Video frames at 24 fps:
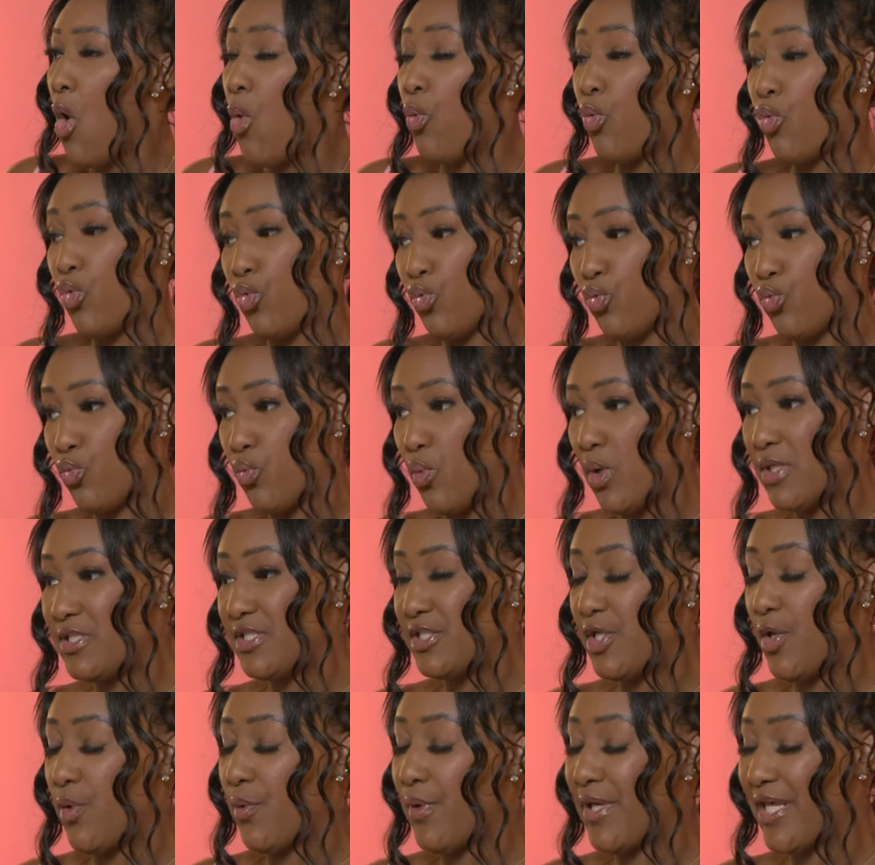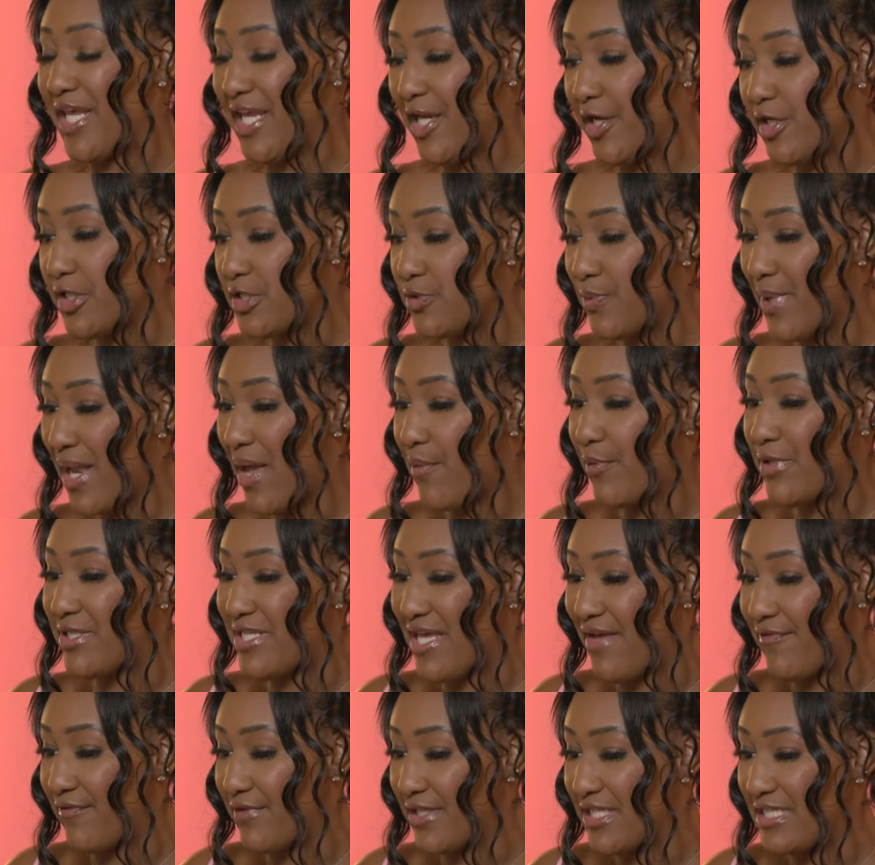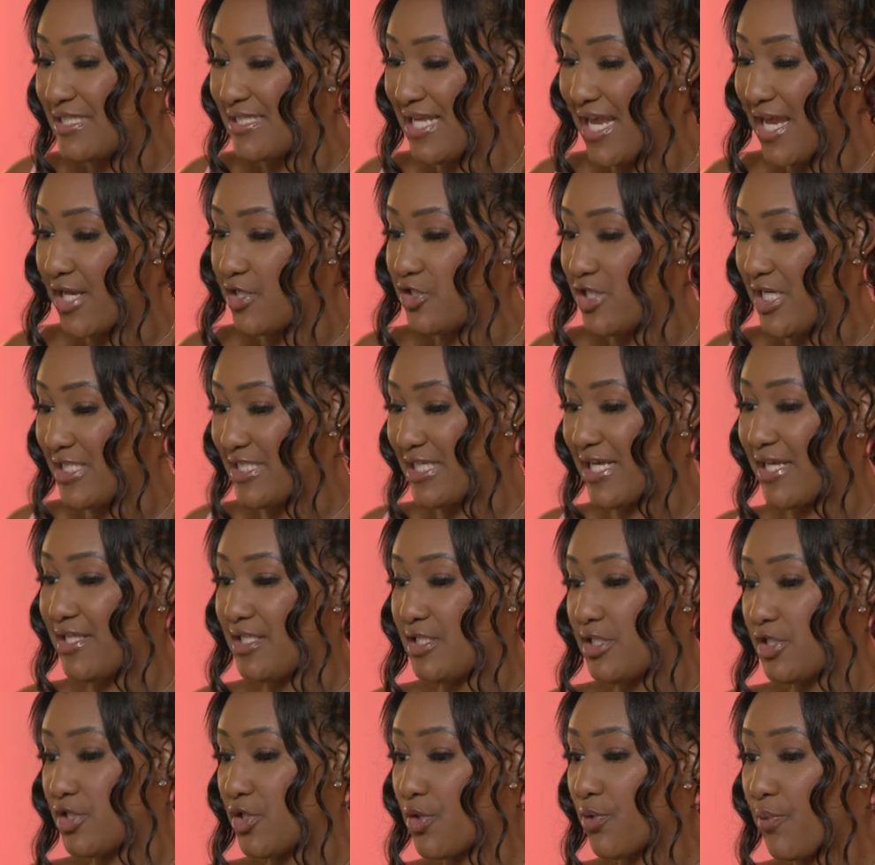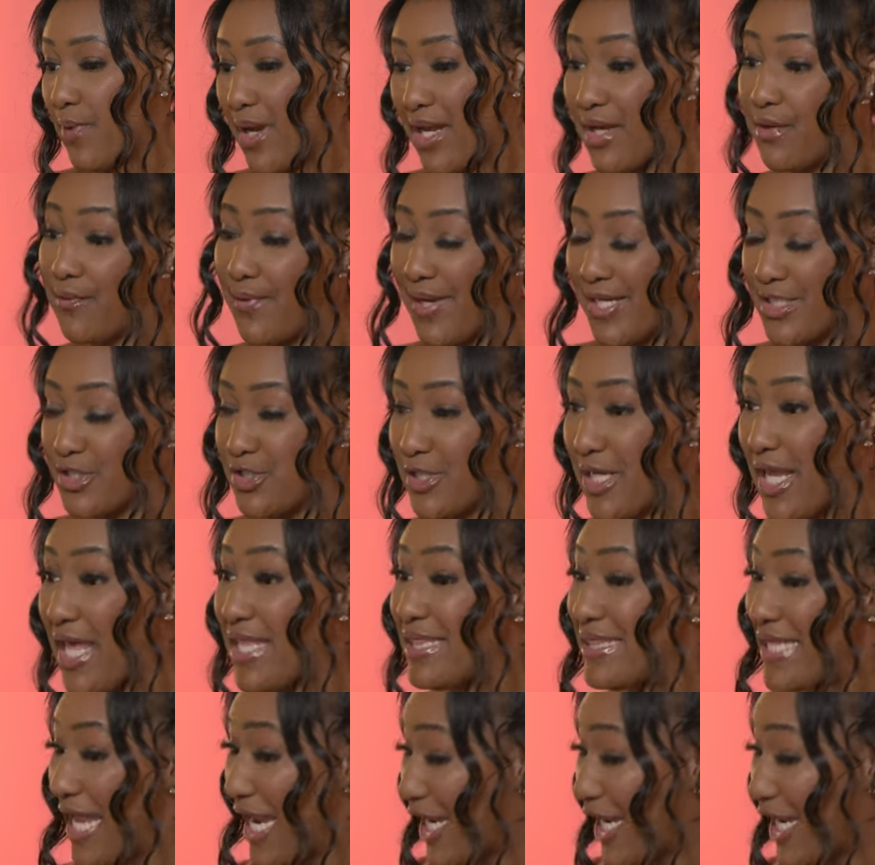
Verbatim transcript: Ooh, so here's what I would definitely say, and Jessica, this is a great question, and